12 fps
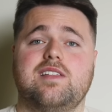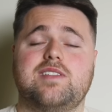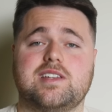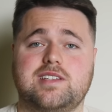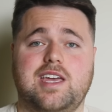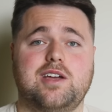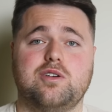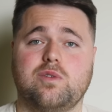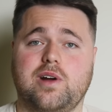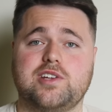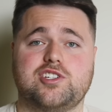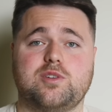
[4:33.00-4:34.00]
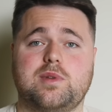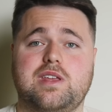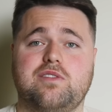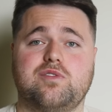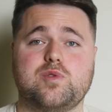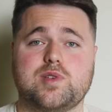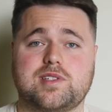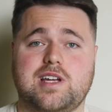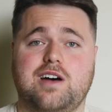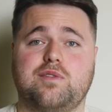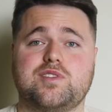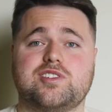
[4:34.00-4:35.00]
their tackle ratio in that first
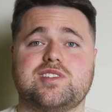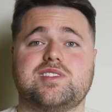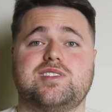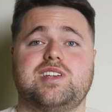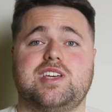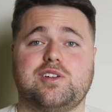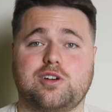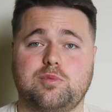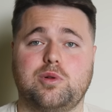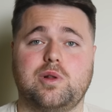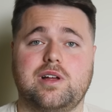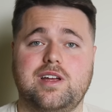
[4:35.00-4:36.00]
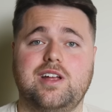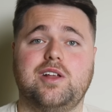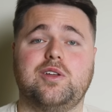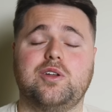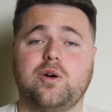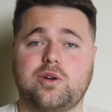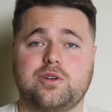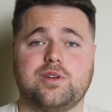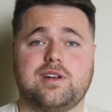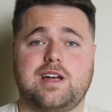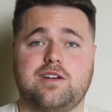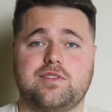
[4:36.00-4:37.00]
half was just terrible, not
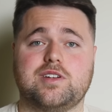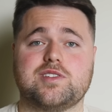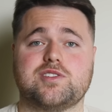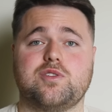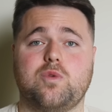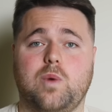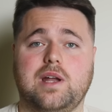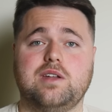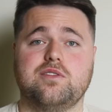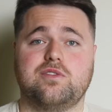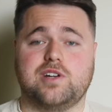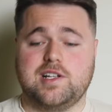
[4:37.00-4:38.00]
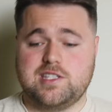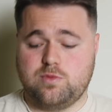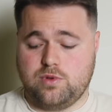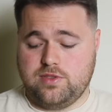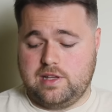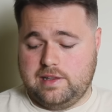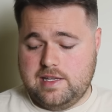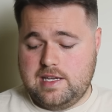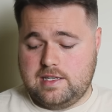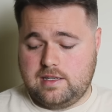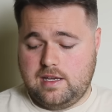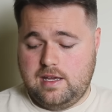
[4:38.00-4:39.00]
good enough, and it's no wonder France were in the
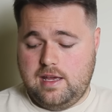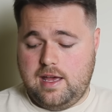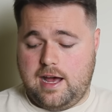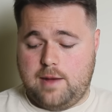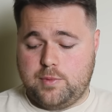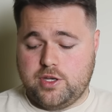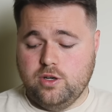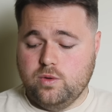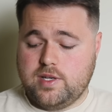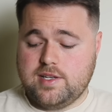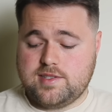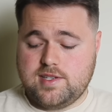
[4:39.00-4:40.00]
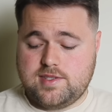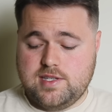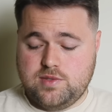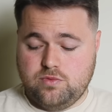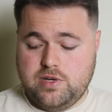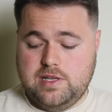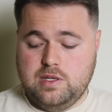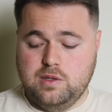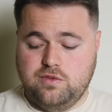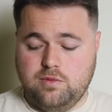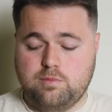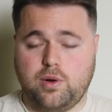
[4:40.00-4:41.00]
lead. The goal kick success really
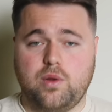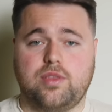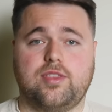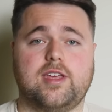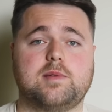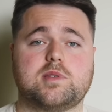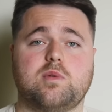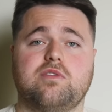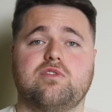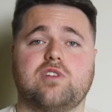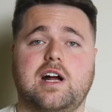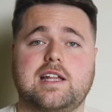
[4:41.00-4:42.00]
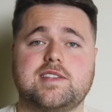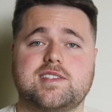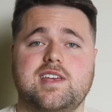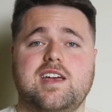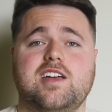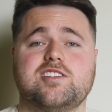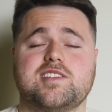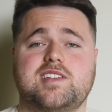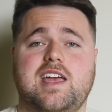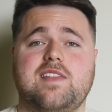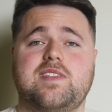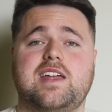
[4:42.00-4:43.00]
good from both teams, while France
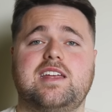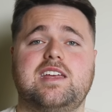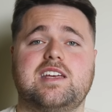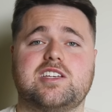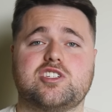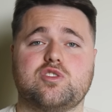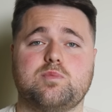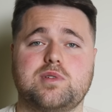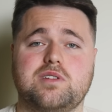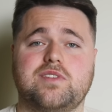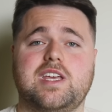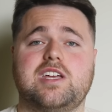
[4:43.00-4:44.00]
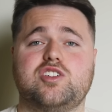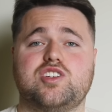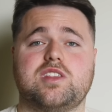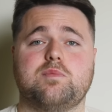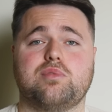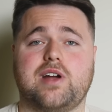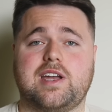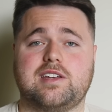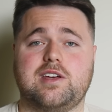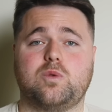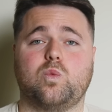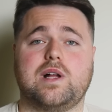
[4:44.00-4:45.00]
just had that extra bit of edge at the
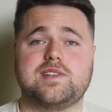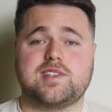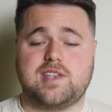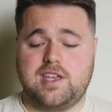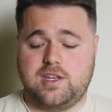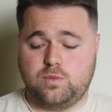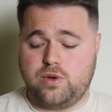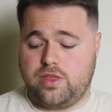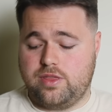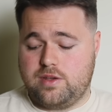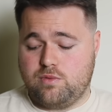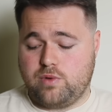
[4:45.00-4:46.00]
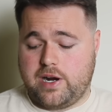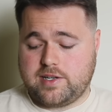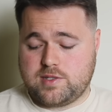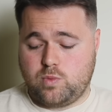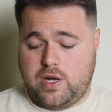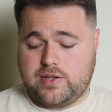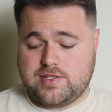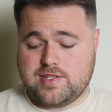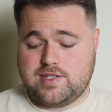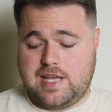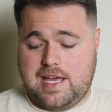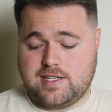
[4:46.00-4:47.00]
breakdown once again with the Rucks 1
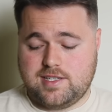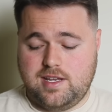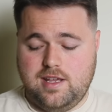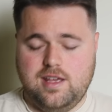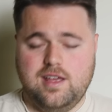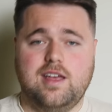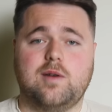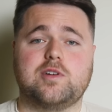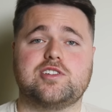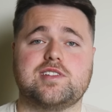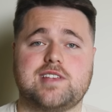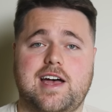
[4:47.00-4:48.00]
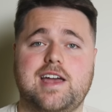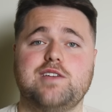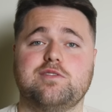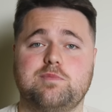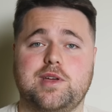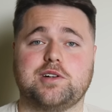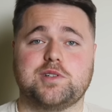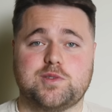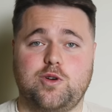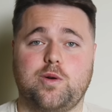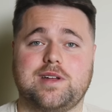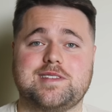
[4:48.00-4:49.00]
stat. which is even better
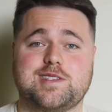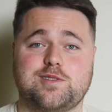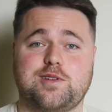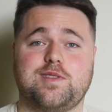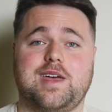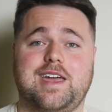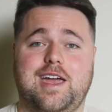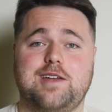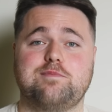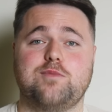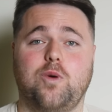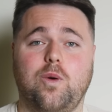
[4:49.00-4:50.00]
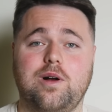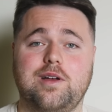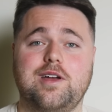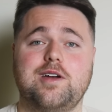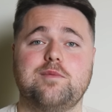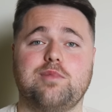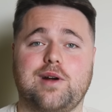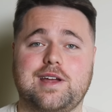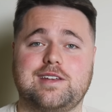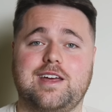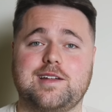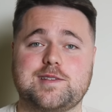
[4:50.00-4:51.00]
as well, considering they had more
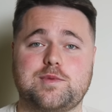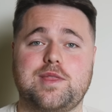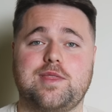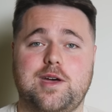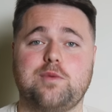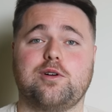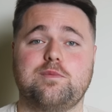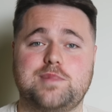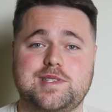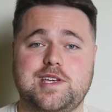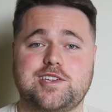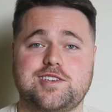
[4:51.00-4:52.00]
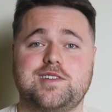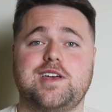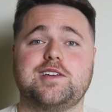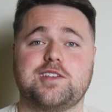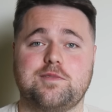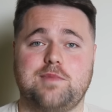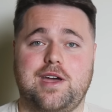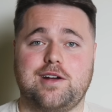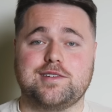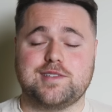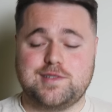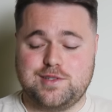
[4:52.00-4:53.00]
breakdowns when they were in possession in
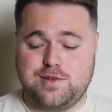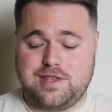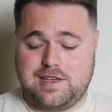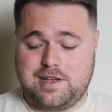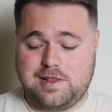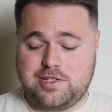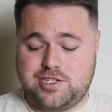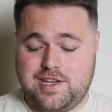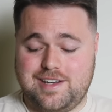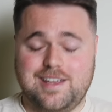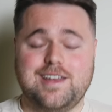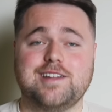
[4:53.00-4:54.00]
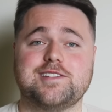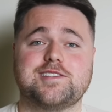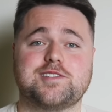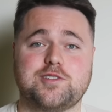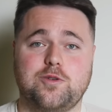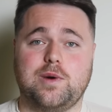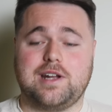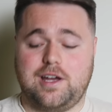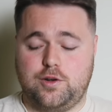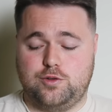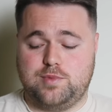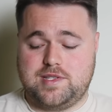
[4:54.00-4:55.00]
comparison to the English, yet still won
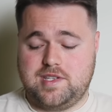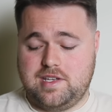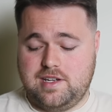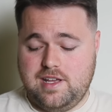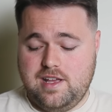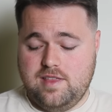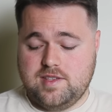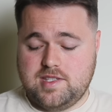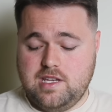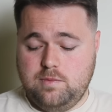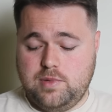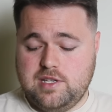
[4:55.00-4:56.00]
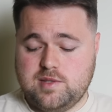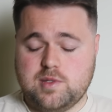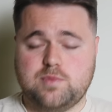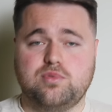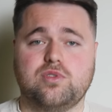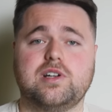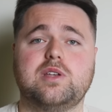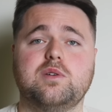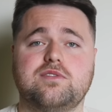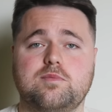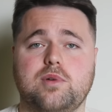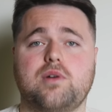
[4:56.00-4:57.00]
100%. The set piece was pretty
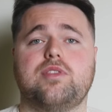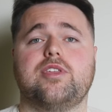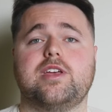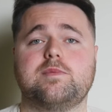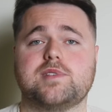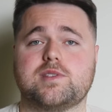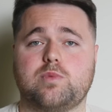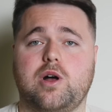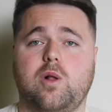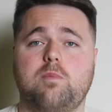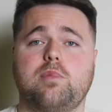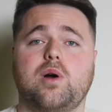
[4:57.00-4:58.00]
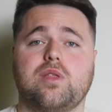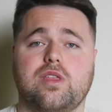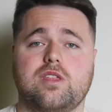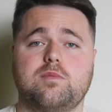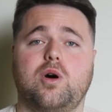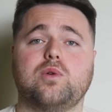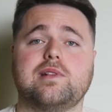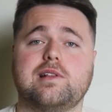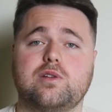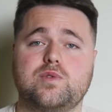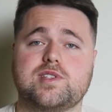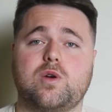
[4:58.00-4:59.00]
good for both teams as well, both of them only
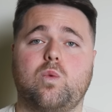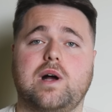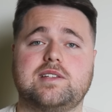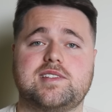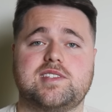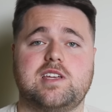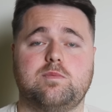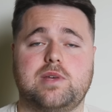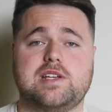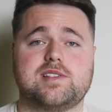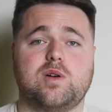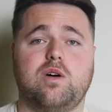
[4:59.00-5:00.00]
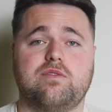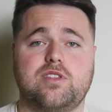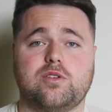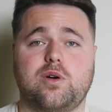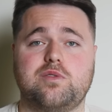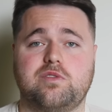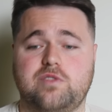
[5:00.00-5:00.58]
losing one set piece off their own